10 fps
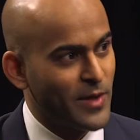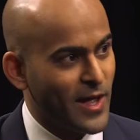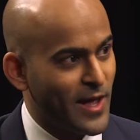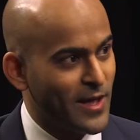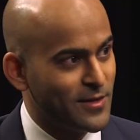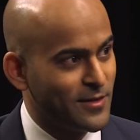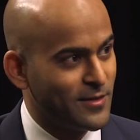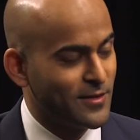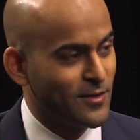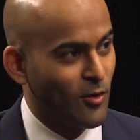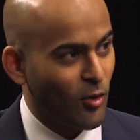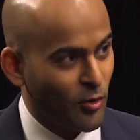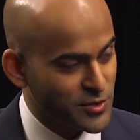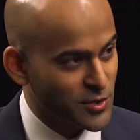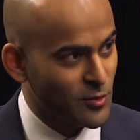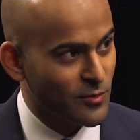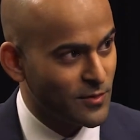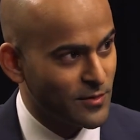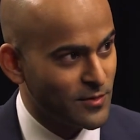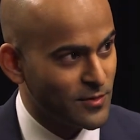had also
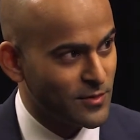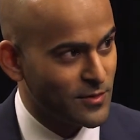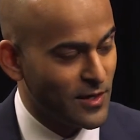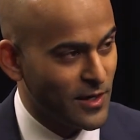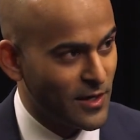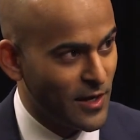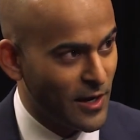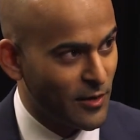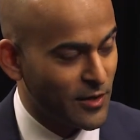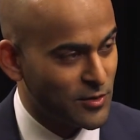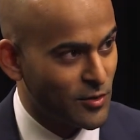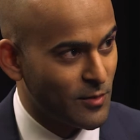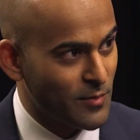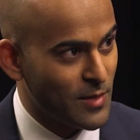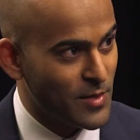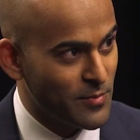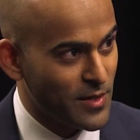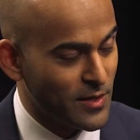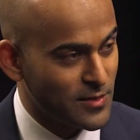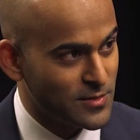Eric Trump maybe be
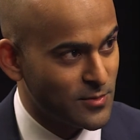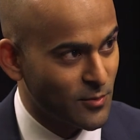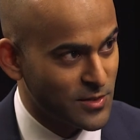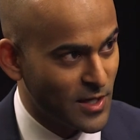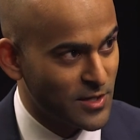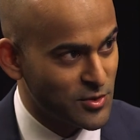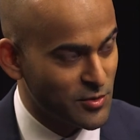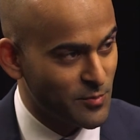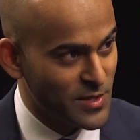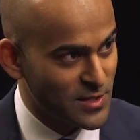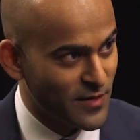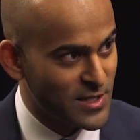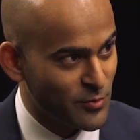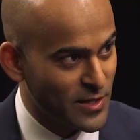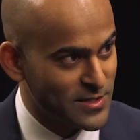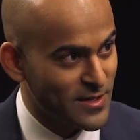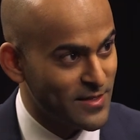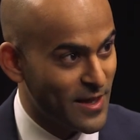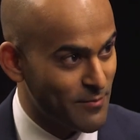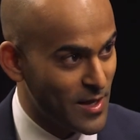his, or Don Jr. be his vice president,
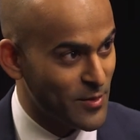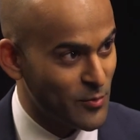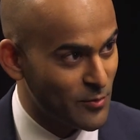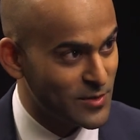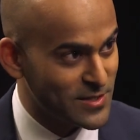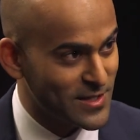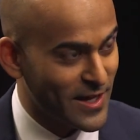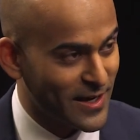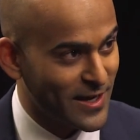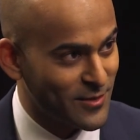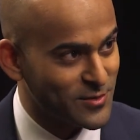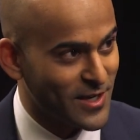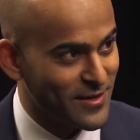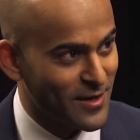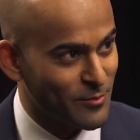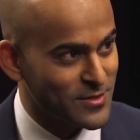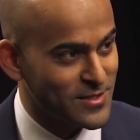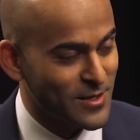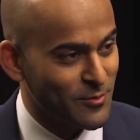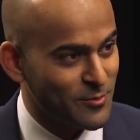then maybe we would see those kind of numbers.
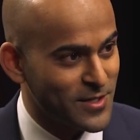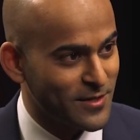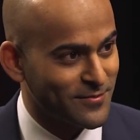Is that what we're saying?